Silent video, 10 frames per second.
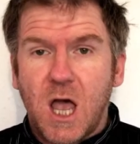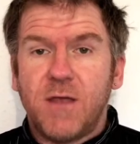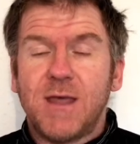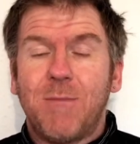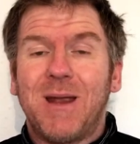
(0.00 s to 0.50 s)

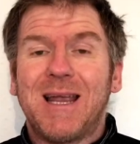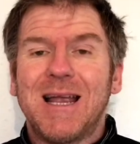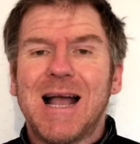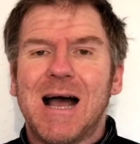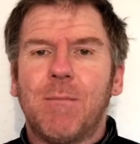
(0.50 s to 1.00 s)
and they're
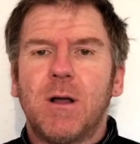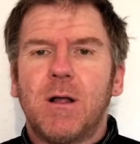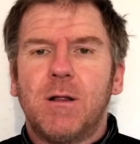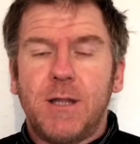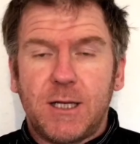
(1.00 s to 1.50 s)
picking up
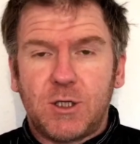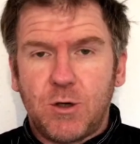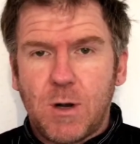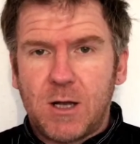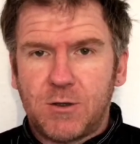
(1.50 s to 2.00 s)
their
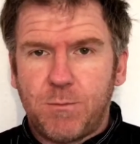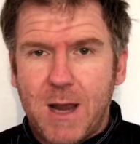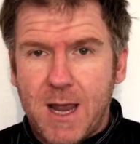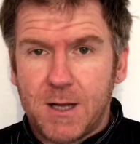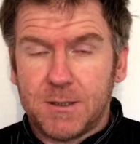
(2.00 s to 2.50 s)

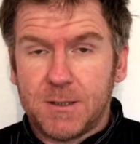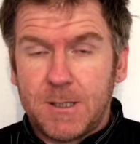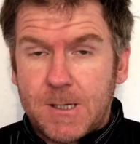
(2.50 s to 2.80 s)
£200.